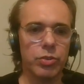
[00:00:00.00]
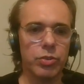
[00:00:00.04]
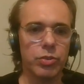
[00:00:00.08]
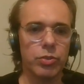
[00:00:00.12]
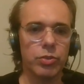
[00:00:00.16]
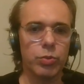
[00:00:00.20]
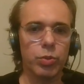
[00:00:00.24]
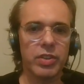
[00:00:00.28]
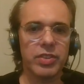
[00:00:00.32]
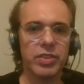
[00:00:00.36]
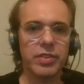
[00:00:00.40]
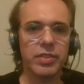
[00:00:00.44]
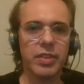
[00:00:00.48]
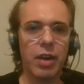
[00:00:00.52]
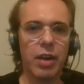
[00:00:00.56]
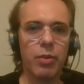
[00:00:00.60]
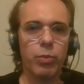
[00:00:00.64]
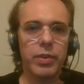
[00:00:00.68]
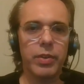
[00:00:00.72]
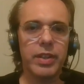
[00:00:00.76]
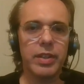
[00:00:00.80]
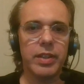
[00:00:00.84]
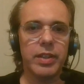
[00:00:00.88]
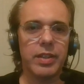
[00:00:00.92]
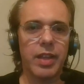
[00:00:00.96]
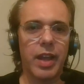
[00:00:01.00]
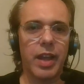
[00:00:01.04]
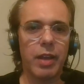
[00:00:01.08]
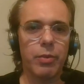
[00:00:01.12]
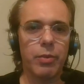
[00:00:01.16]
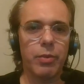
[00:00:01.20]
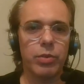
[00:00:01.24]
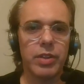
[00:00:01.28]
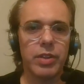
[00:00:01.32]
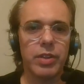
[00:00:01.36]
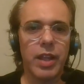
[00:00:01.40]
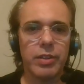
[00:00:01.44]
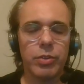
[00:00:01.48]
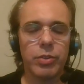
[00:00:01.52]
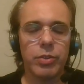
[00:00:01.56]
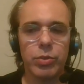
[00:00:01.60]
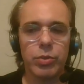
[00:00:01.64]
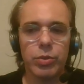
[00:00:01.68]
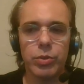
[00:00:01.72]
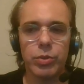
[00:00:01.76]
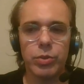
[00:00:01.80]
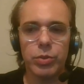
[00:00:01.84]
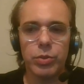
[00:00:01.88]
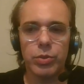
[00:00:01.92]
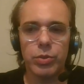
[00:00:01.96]
to start with, I would like
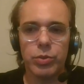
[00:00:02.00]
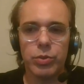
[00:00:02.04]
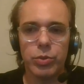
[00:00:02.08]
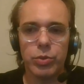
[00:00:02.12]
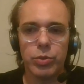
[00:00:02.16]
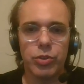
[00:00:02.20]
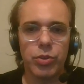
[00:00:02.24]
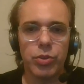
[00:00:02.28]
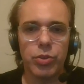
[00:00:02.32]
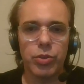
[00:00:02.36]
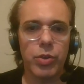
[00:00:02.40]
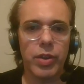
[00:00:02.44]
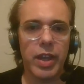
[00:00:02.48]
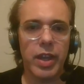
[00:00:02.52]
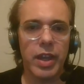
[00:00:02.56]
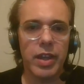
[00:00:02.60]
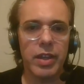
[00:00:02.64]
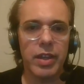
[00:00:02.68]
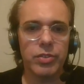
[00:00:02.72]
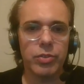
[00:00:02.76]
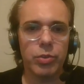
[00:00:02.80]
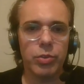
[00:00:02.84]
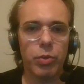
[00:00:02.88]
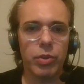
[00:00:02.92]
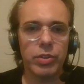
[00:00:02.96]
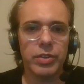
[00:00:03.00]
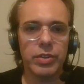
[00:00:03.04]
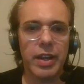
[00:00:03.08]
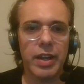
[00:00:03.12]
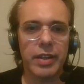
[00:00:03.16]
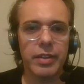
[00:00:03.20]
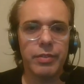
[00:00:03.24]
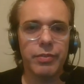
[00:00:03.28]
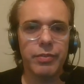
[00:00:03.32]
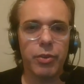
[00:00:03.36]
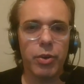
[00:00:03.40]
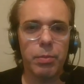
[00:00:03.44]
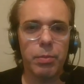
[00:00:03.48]
to showcase what are the 4